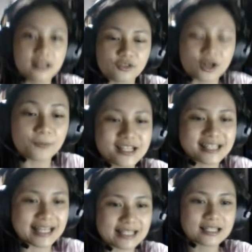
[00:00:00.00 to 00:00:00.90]

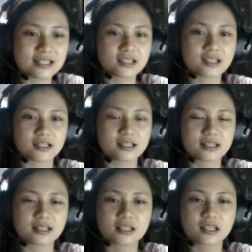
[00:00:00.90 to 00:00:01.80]
represents
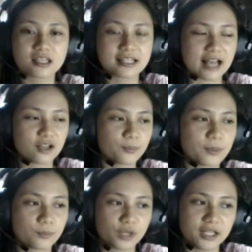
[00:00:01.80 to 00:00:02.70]
the cell
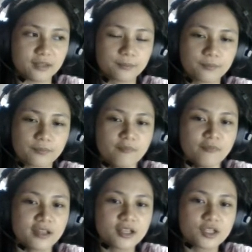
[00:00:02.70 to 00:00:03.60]
membrane.
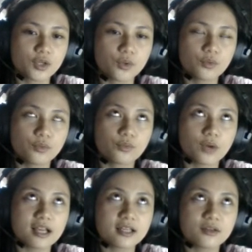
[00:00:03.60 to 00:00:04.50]
So
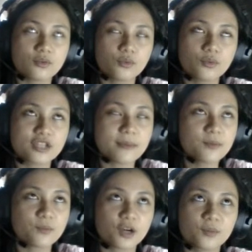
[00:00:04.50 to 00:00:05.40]

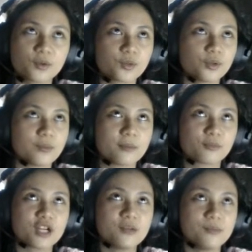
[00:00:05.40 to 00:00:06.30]
semi-permeable
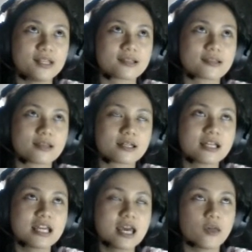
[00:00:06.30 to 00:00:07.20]
membrane means that
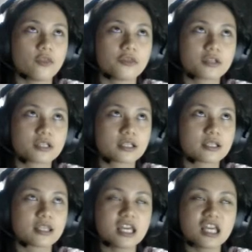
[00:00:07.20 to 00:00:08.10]
this
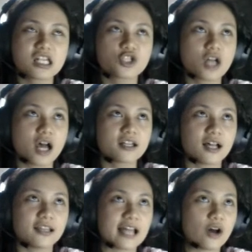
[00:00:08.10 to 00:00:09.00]
they do not
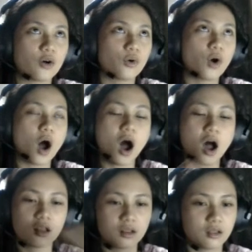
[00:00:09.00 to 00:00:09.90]

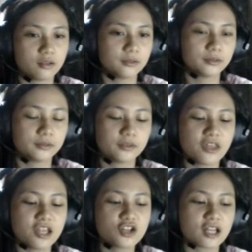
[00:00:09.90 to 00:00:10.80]
all
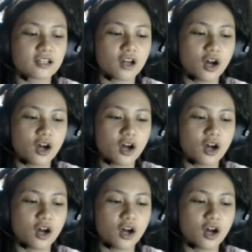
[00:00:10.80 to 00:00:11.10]
they do not